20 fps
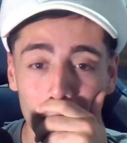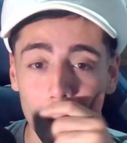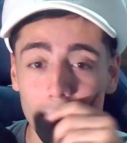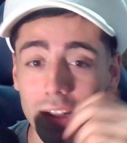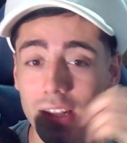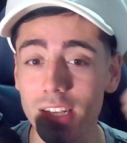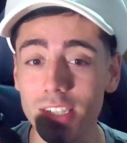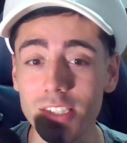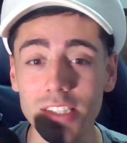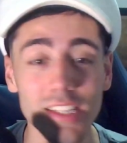
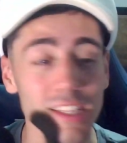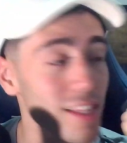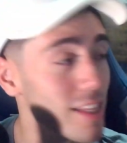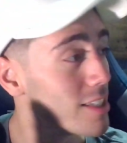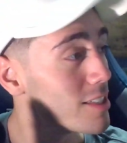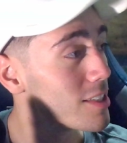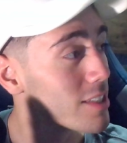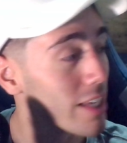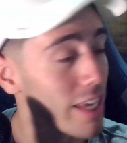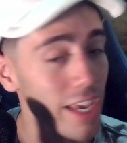
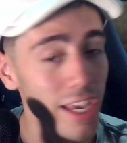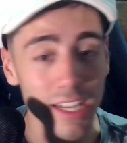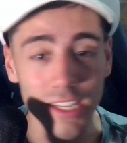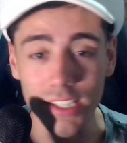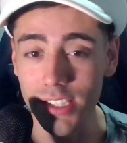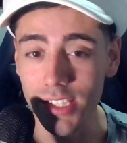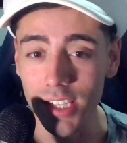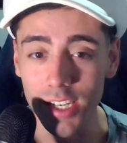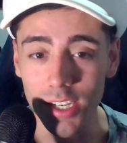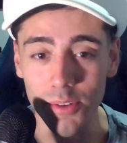This kid
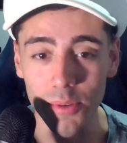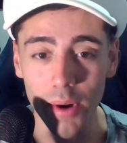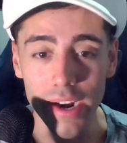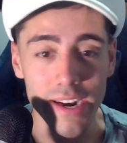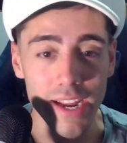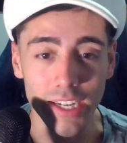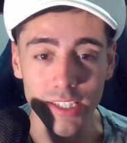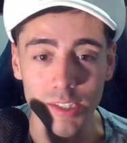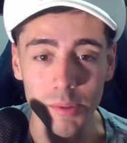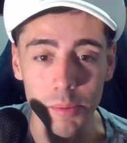is sitting right
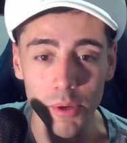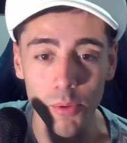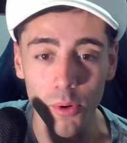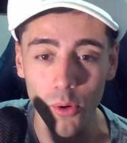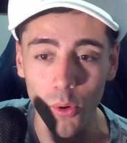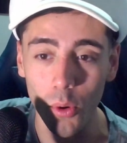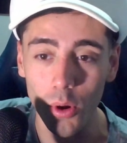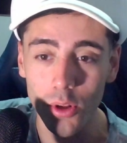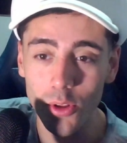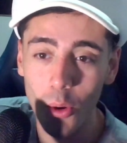next to me
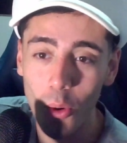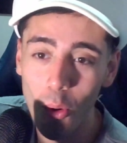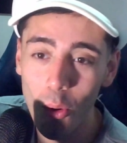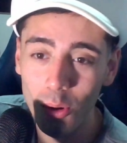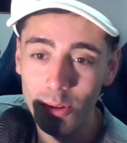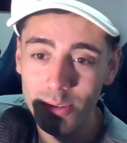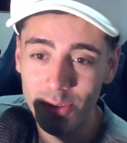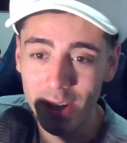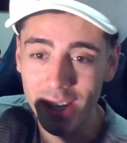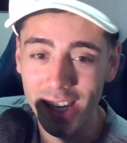recording the
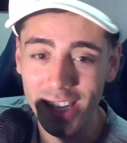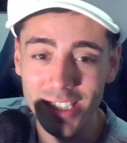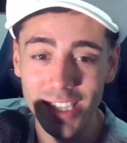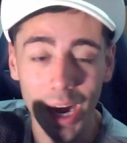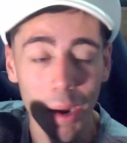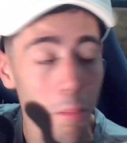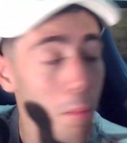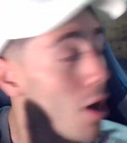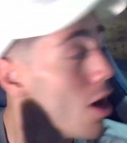whole freaking time.